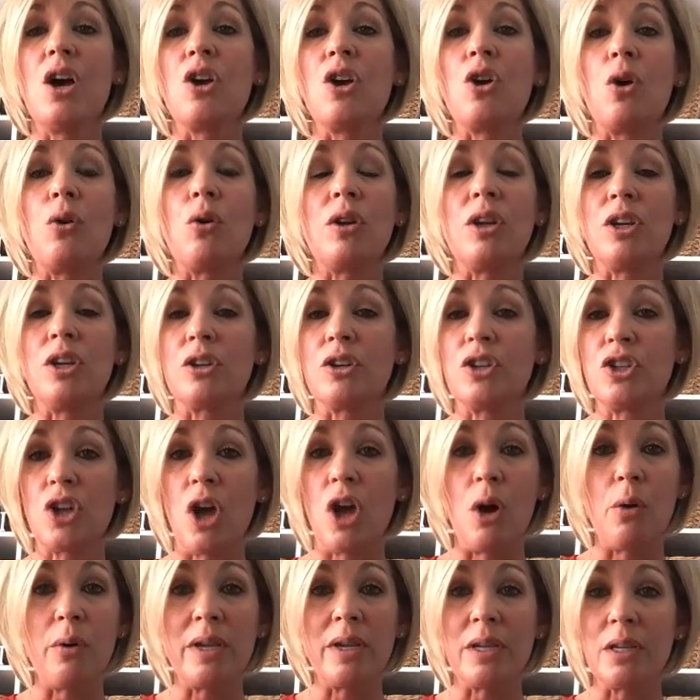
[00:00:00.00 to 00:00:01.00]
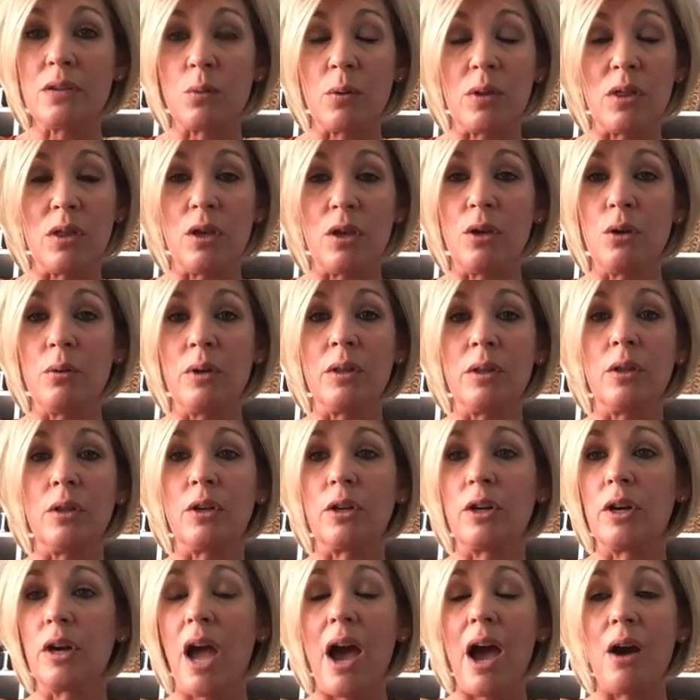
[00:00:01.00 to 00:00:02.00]
go to your showings with you and
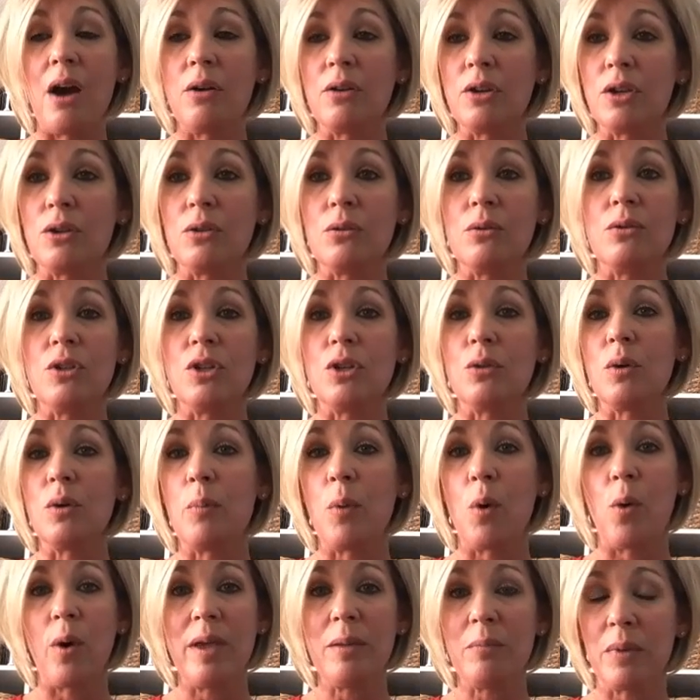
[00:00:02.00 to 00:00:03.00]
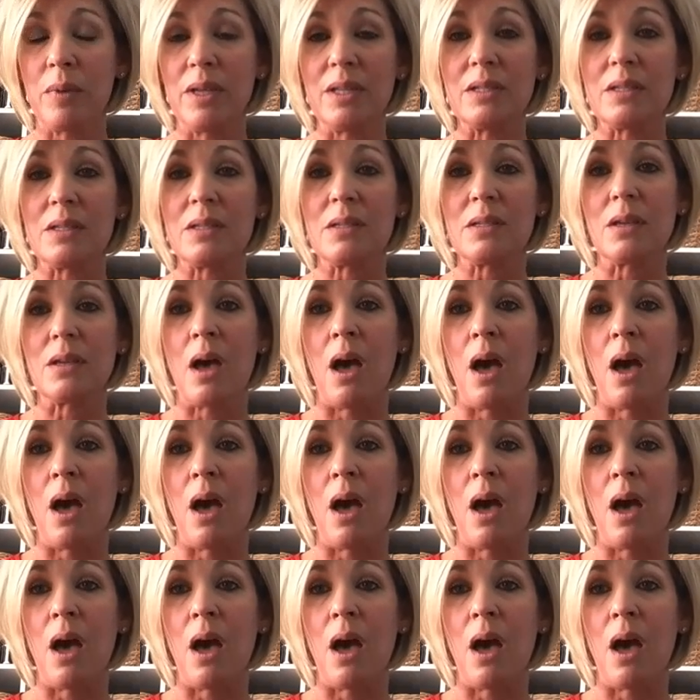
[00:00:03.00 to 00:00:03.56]
learn how you do appointments?